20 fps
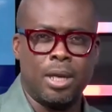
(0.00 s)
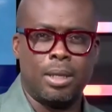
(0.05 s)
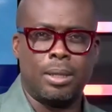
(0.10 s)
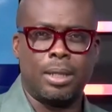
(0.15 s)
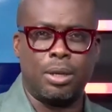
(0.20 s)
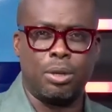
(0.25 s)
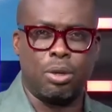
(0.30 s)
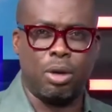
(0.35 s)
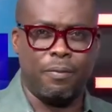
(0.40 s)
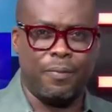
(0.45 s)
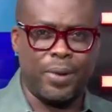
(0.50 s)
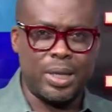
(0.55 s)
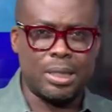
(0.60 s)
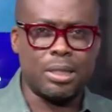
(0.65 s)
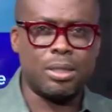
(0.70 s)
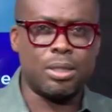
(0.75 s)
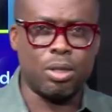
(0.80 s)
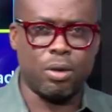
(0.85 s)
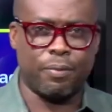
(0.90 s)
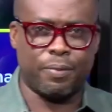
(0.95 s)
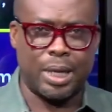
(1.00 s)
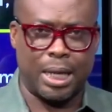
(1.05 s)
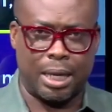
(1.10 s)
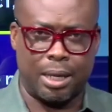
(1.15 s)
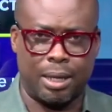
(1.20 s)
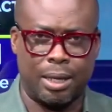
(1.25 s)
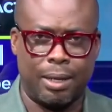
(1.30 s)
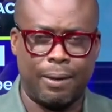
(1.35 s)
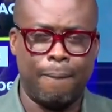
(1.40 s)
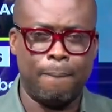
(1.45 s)
The University of
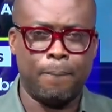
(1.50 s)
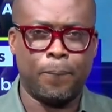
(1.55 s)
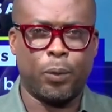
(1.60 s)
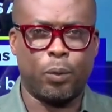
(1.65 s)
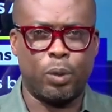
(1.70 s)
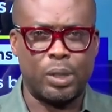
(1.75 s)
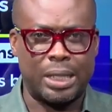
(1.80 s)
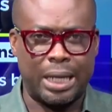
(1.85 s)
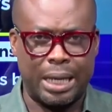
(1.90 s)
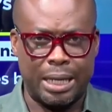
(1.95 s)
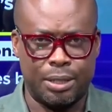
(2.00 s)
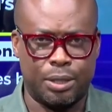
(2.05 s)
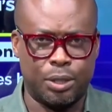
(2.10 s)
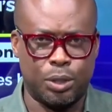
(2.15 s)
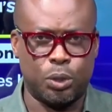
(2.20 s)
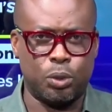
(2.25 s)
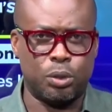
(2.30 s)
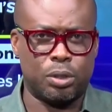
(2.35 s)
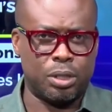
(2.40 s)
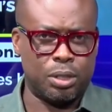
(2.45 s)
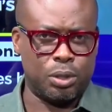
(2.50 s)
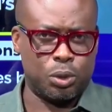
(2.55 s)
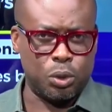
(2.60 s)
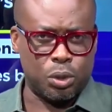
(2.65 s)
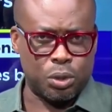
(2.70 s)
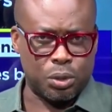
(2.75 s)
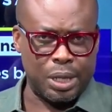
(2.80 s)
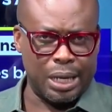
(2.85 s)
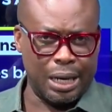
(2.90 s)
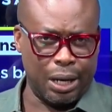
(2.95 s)
Ghana was the institution to
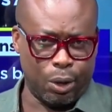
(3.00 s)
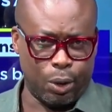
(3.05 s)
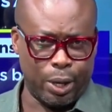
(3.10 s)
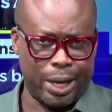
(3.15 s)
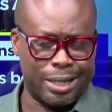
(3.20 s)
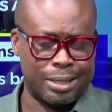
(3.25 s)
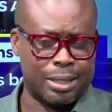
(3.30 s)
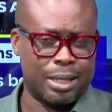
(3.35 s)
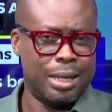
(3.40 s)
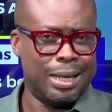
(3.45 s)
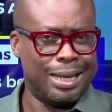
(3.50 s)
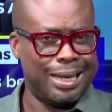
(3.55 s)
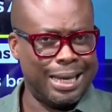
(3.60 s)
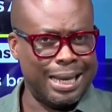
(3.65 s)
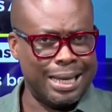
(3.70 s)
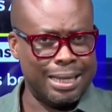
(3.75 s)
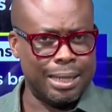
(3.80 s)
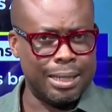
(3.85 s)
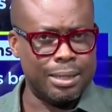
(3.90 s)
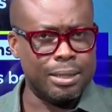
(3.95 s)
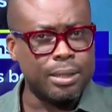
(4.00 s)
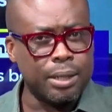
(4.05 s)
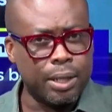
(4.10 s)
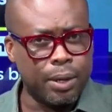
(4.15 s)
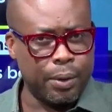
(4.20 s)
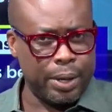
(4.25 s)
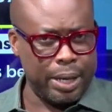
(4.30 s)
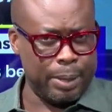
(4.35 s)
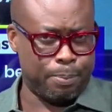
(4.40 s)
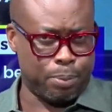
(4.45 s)
train lawyers in the
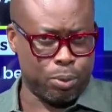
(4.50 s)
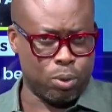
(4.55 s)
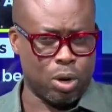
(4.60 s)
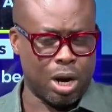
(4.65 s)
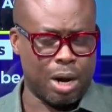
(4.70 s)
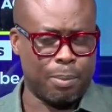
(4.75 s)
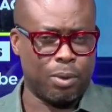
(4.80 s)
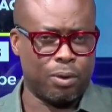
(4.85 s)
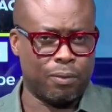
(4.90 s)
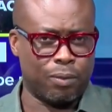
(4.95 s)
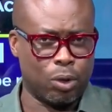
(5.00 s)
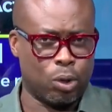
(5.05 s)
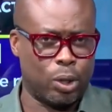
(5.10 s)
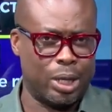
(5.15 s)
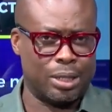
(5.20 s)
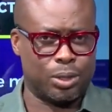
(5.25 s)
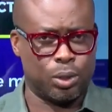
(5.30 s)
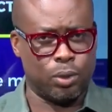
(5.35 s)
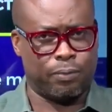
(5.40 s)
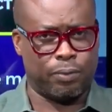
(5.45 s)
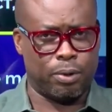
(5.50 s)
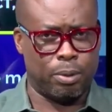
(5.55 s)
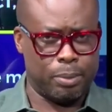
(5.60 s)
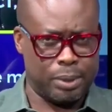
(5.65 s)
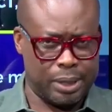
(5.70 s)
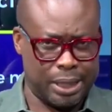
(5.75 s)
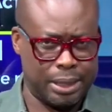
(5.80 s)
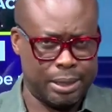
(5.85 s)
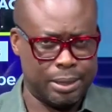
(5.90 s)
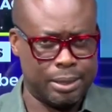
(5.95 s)
degree program of law. And so
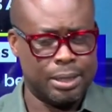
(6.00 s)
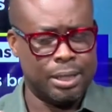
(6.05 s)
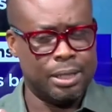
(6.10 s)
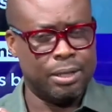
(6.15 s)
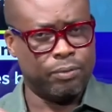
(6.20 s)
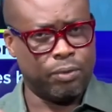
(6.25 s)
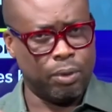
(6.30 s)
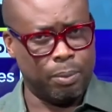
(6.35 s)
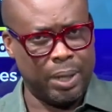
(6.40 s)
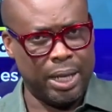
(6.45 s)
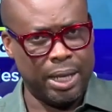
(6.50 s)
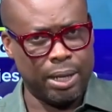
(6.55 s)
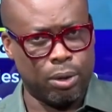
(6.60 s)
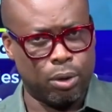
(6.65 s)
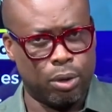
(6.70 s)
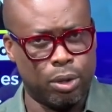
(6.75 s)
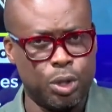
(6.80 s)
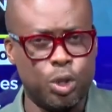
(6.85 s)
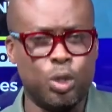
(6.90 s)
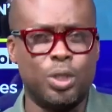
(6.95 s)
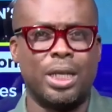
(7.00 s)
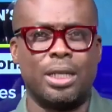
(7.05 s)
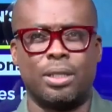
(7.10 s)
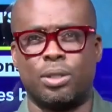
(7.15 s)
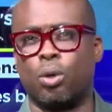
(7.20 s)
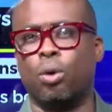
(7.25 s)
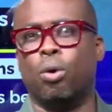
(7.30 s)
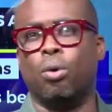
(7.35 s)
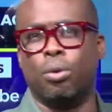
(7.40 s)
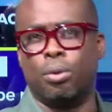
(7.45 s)
from the from Legon, you
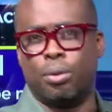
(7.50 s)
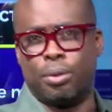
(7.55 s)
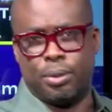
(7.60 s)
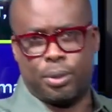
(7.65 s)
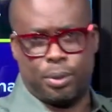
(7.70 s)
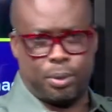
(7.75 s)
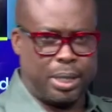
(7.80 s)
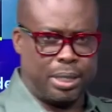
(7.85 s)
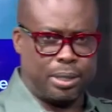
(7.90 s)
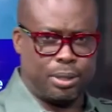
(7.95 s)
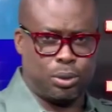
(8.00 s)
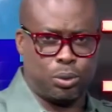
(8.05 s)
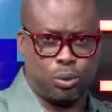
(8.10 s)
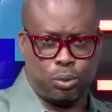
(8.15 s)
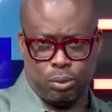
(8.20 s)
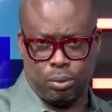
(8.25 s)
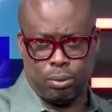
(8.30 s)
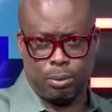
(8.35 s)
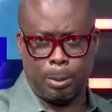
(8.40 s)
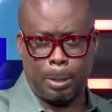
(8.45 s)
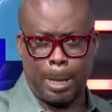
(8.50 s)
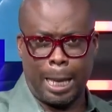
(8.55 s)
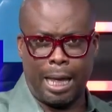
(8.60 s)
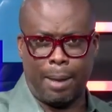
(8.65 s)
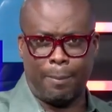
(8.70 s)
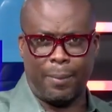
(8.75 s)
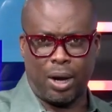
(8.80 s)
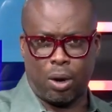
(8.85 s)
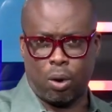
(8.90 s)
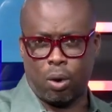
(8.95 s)
just go straight to
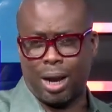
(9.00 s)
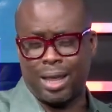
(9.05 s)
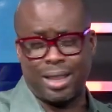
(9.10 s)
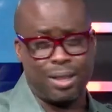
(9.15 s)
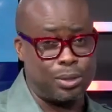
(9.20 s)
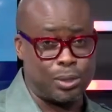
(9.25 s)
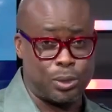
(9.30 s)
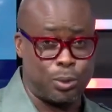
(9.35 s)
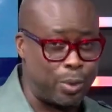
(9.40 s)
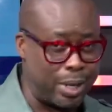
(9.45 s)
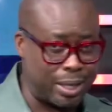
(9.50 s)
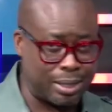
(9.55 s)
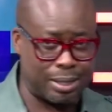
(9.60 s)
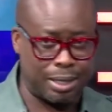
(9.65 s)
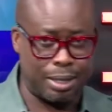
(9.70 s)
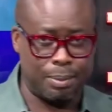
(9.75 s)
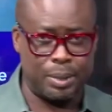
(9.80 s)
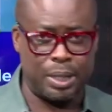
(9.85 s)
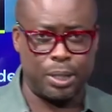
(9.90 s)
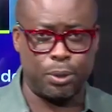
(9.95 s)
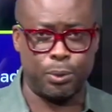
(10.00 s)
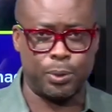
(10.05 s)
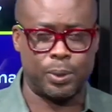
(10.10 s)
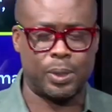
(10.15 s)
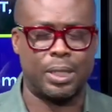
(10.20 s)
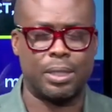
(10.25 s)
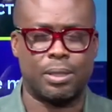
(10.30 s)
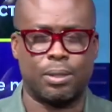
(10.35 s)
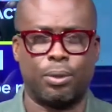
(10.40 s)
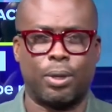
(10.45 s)
uh, Makola. There was no exam in those
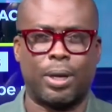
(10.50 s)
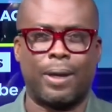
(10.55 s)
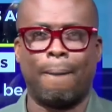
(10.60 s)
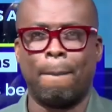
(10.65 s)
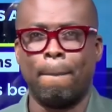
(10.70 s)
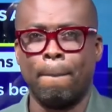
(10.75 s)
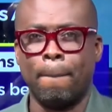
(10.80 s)
days. Okay.